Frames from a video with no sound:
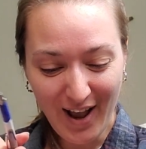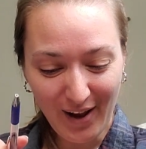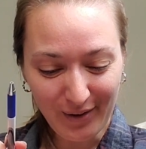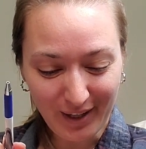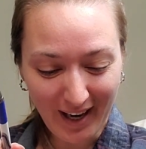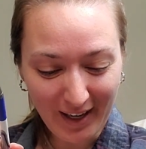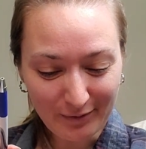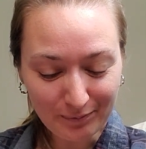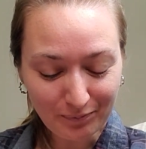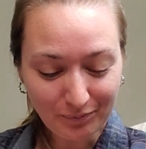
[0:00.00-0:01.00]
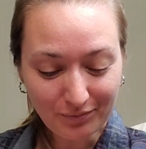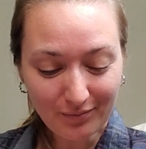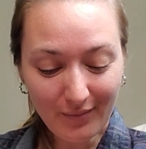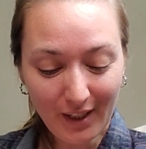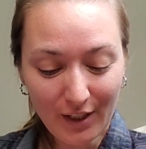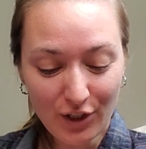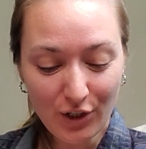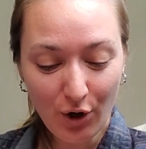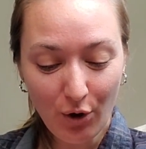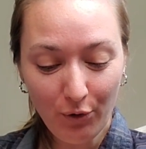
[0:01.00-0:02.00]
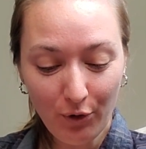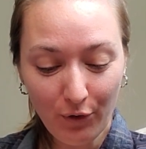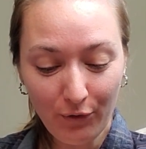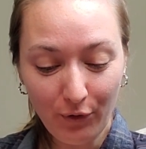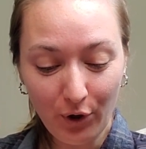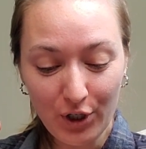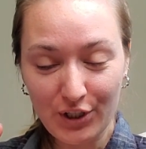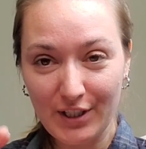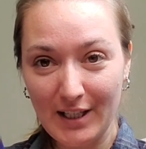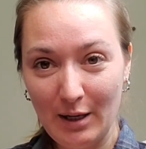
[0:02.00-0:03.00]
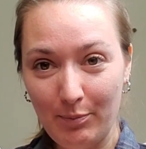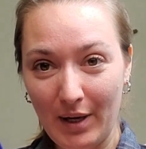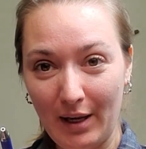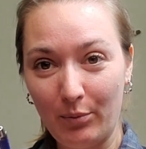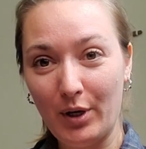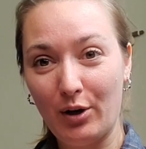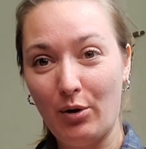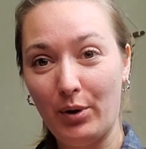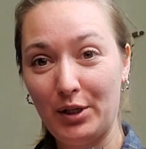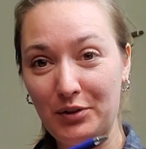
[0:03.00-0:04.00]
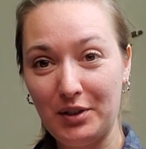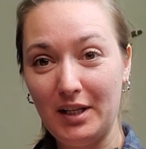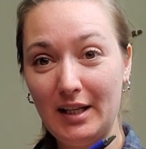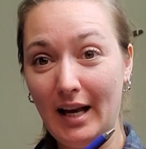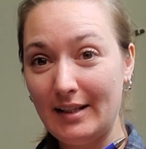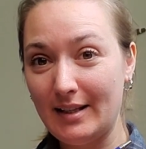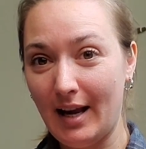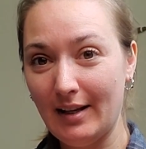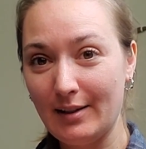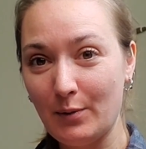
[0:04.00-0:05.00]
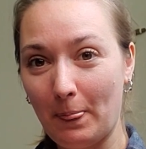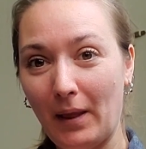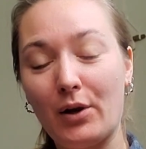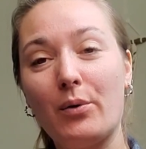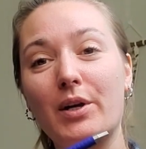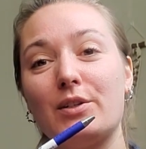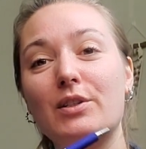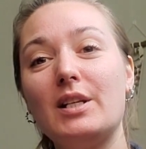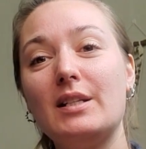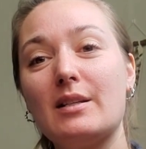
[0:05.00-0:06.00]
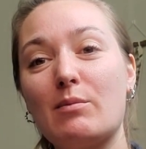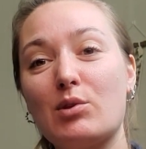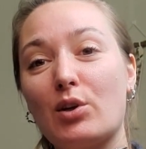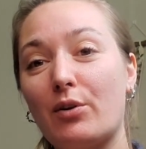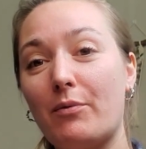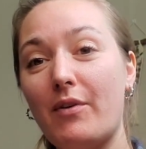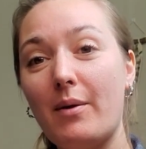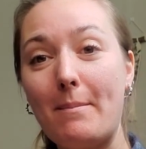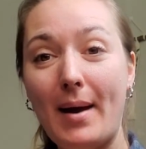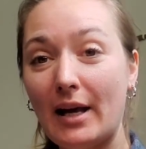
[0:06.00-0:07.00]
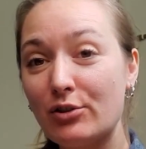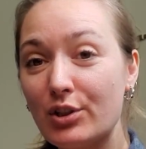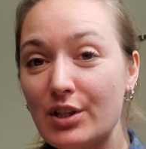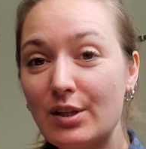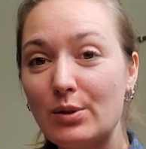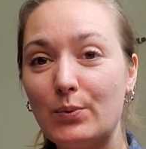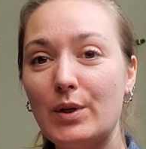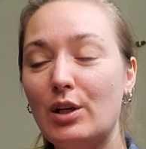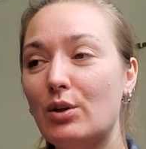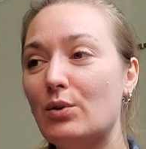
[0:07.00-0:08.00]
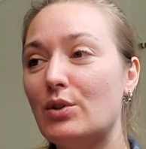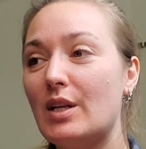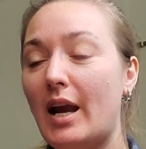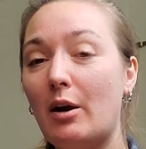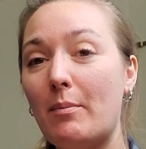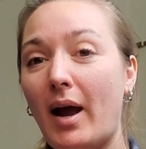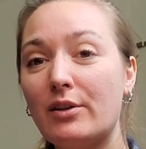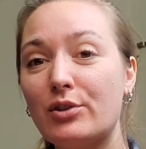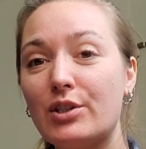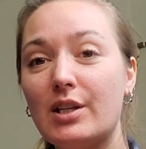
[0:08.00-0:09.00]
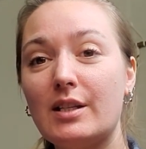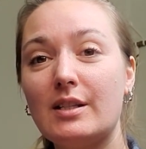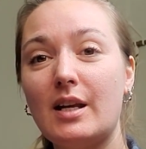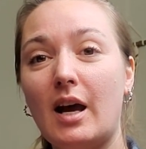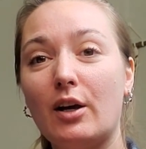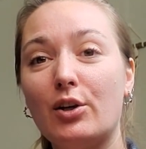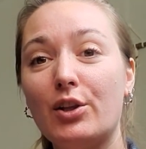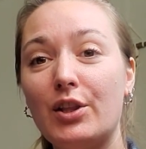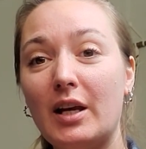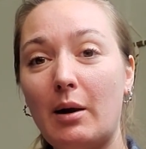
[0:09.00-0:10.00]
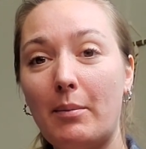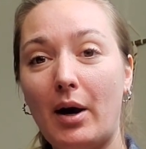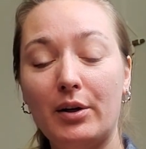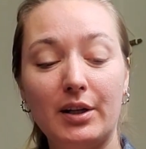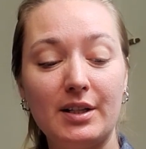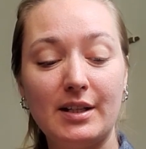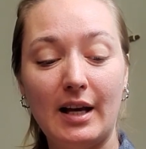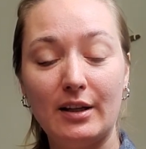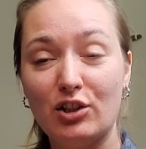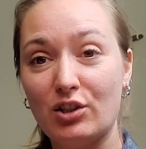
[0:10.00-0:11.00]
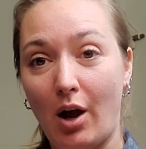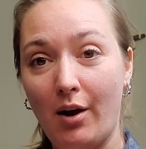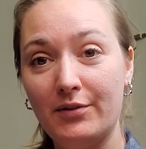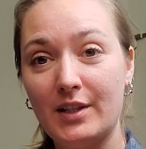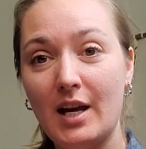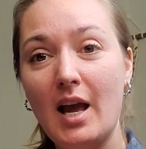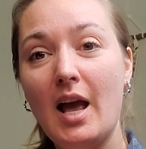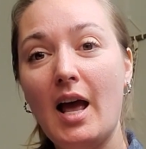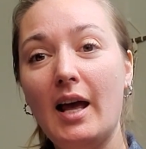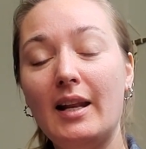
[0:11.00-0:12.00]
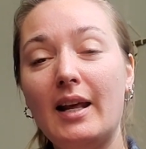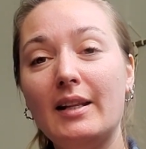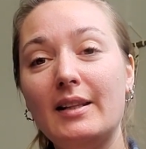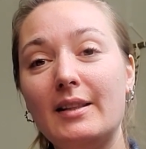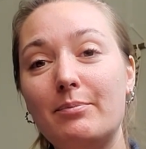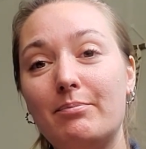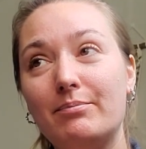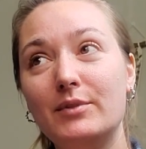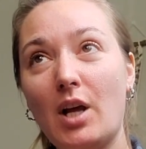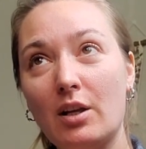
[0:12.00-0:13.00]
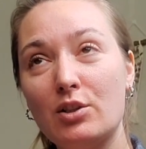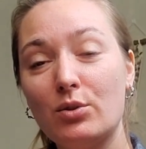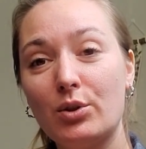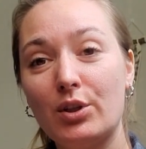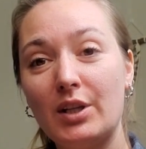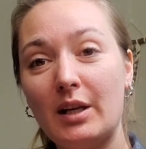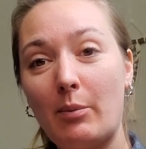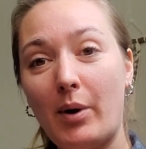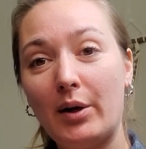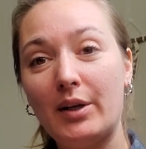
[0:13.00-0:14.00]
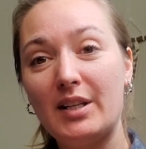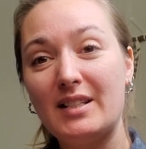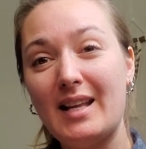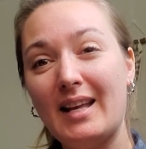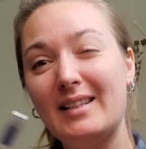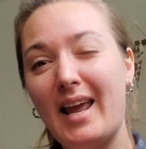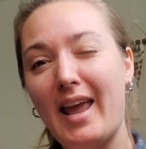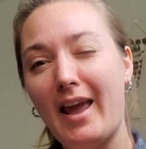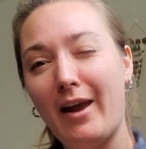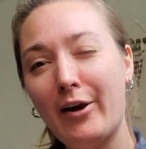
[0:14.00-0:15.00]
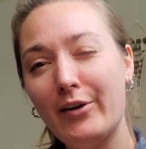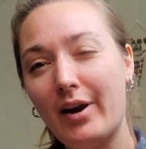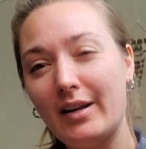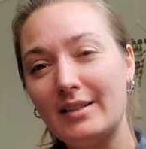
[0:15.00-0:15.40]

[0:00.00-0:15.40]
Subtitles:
Okay, so for sleeping, we are going to need a tent. We're going to need some sort of mattresses. We used air mattresses. Good thing about it is that it's soft. Another not so good thing about it is that the air